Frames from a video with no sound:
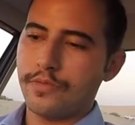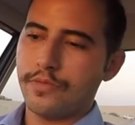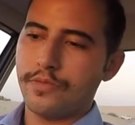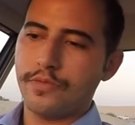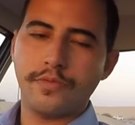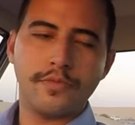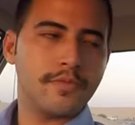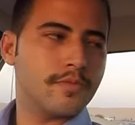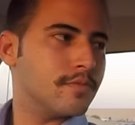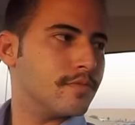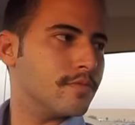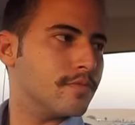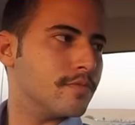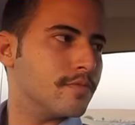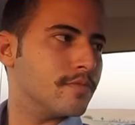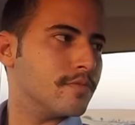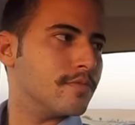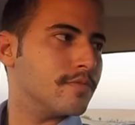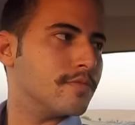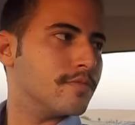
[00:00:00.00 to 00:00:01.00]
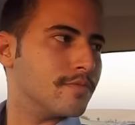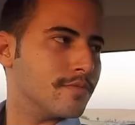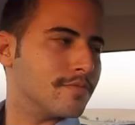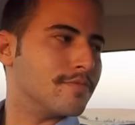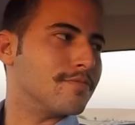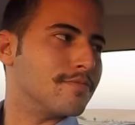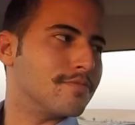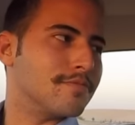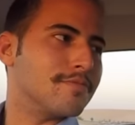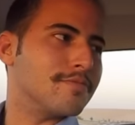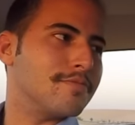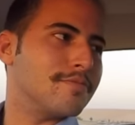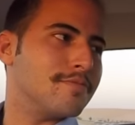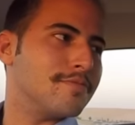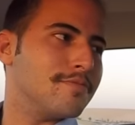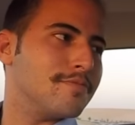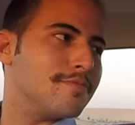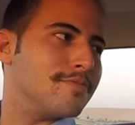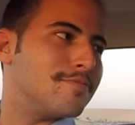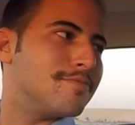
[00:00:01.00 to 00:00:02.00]

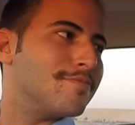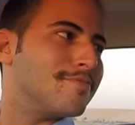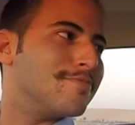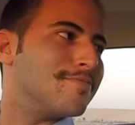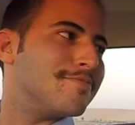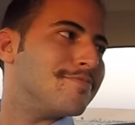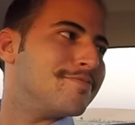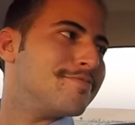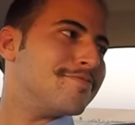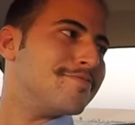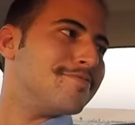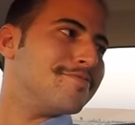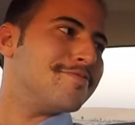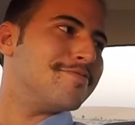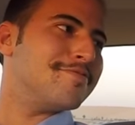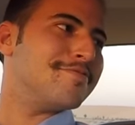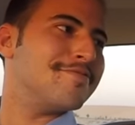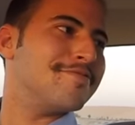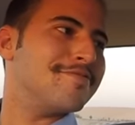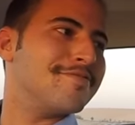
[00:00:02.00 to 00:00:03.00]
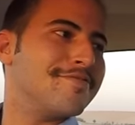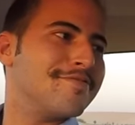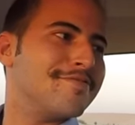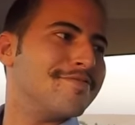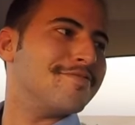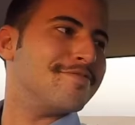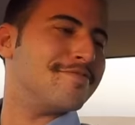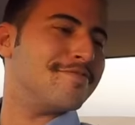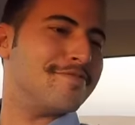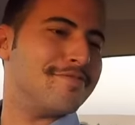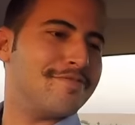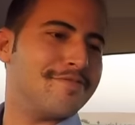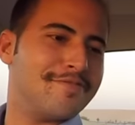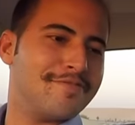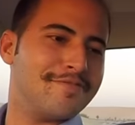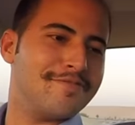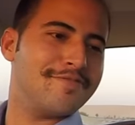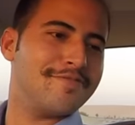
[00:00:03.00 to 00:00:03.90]
(silent)